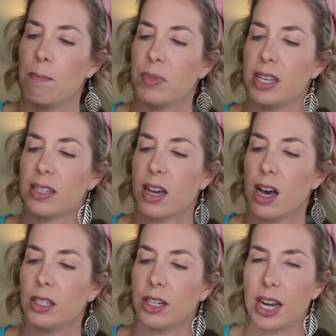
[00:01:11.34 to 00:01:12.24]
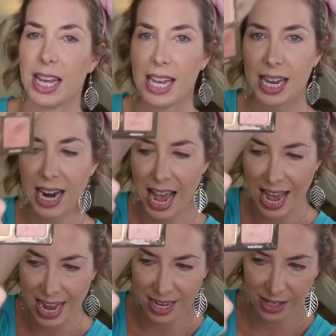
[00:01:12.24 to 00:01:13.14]
this color Heat
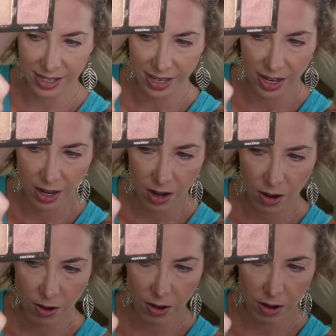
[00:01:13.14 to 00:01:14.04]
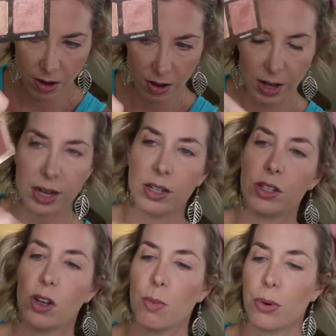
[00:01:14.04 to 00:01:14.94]
Haze. Oh, it is
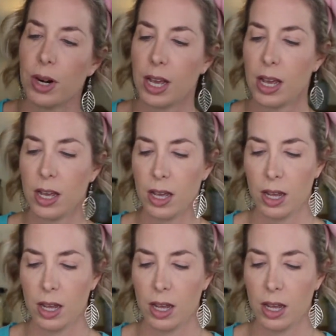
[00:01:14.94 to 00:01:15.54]
so pretty.